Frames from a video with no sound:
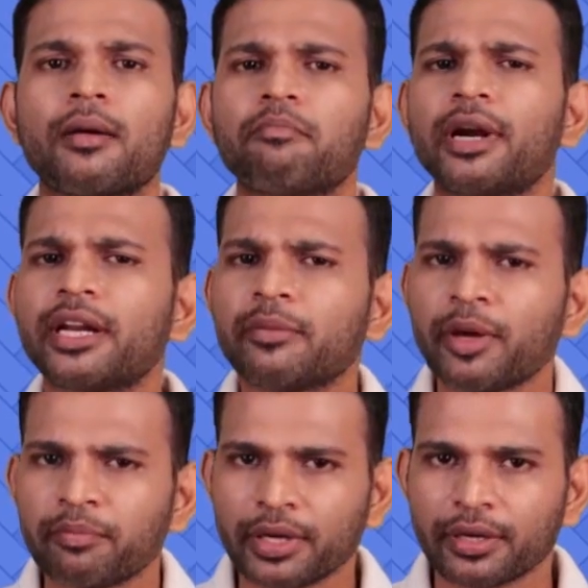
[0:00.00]
But
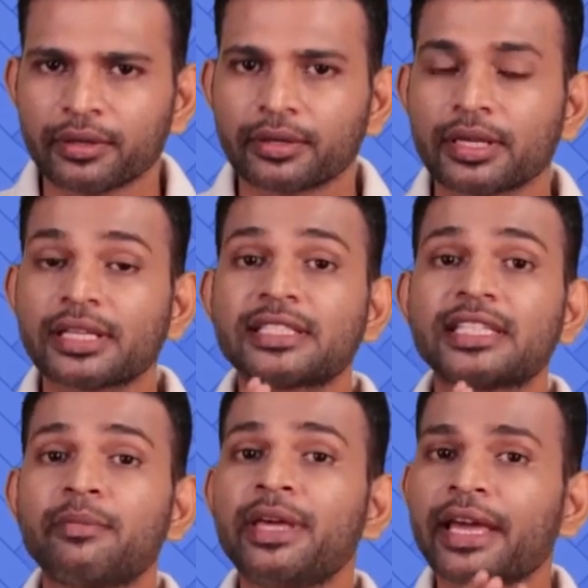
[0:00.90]
remember,
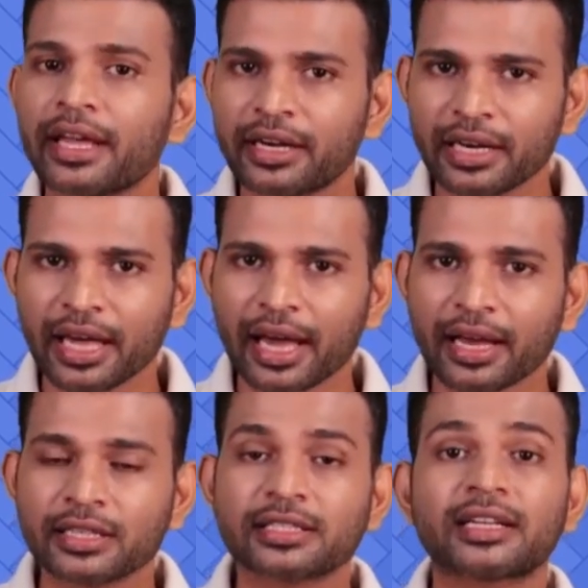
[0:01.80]
SEBI can
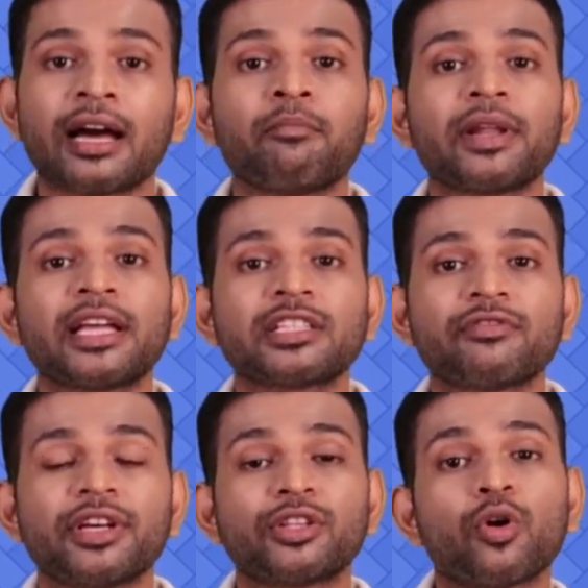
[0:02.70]
relax compliance
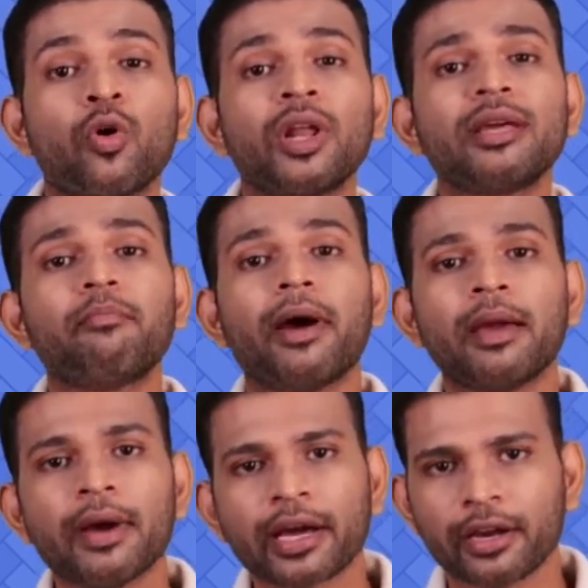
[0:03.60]
with only
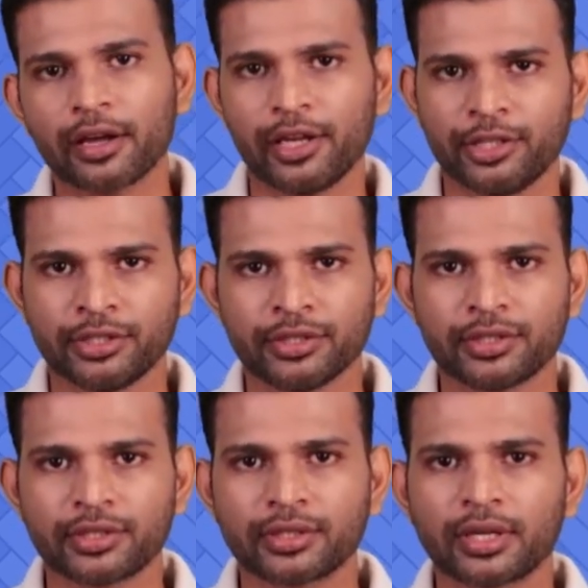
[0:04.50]
buyback
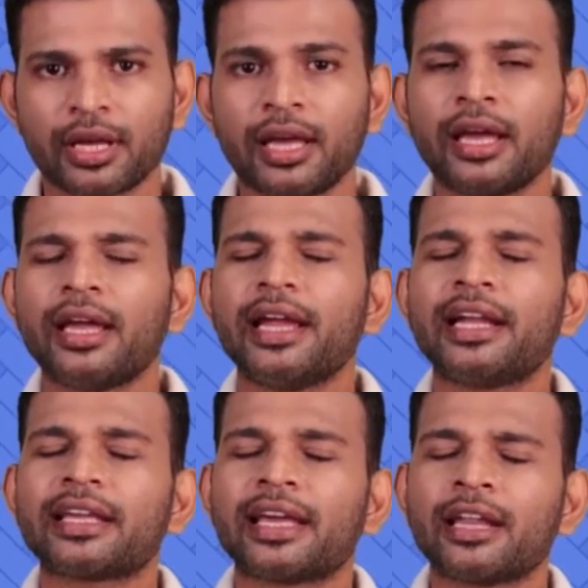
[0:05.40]
regulations.
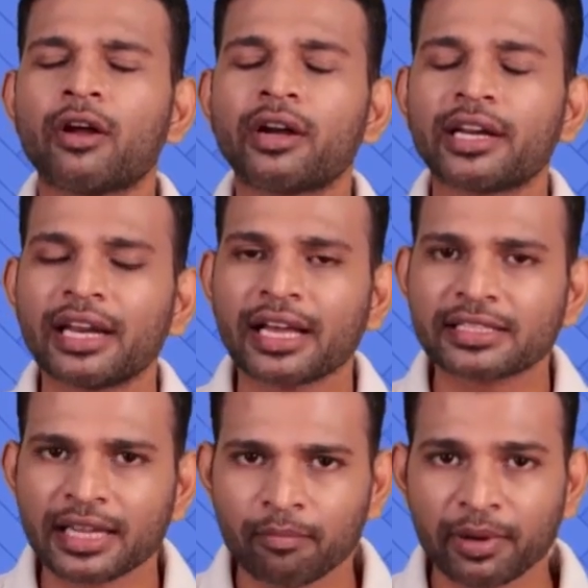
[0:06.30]
It cannot
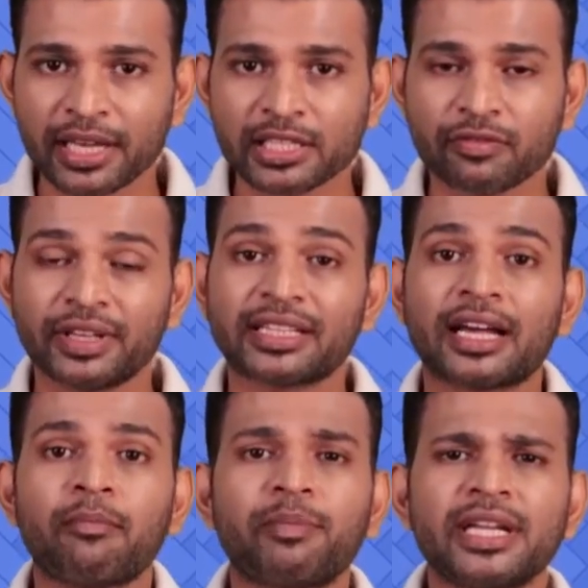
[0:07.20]
relax compliance with
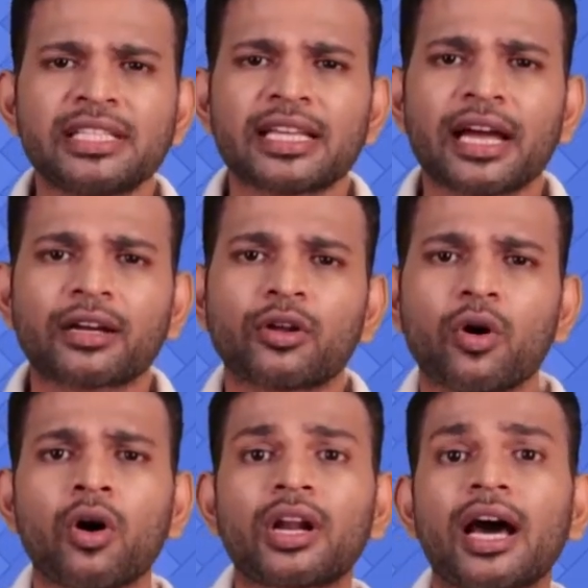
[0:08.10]
Companies Act
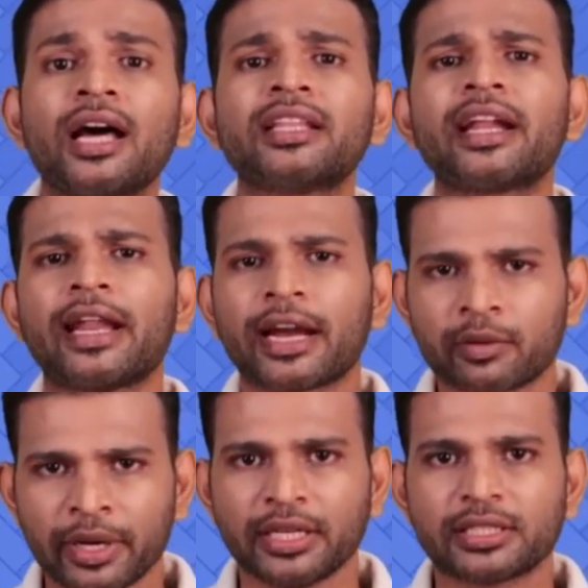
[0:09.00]
or other
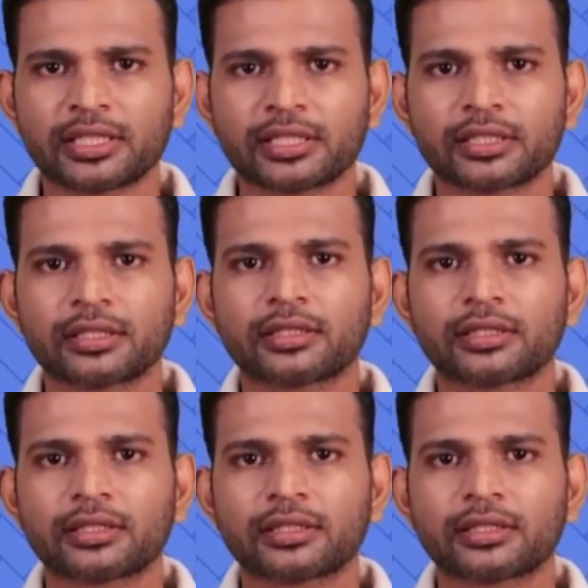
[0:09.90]
enactments.